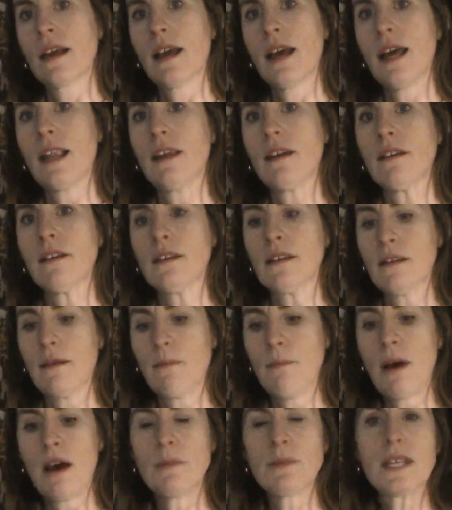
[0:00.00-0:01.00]
kind of
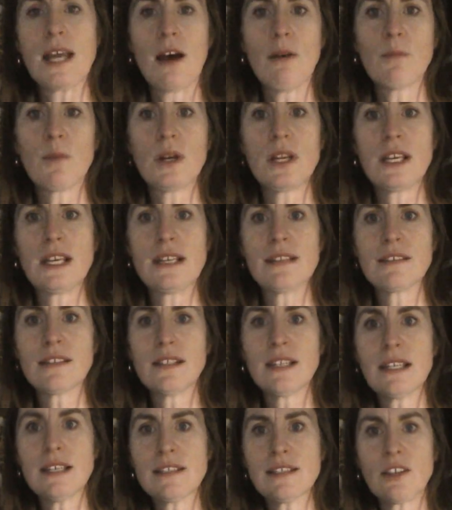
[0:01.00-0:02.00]
pops out pretty
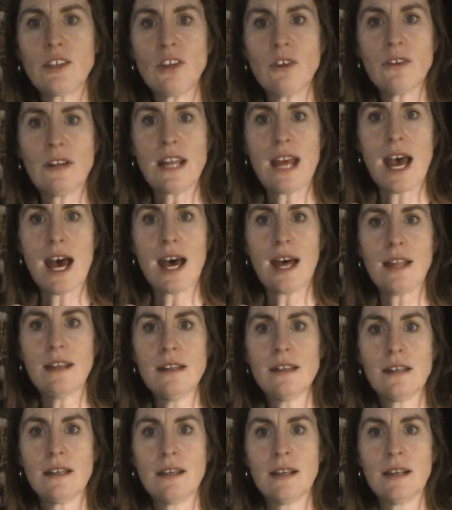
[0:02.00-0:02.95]
easily, so you can add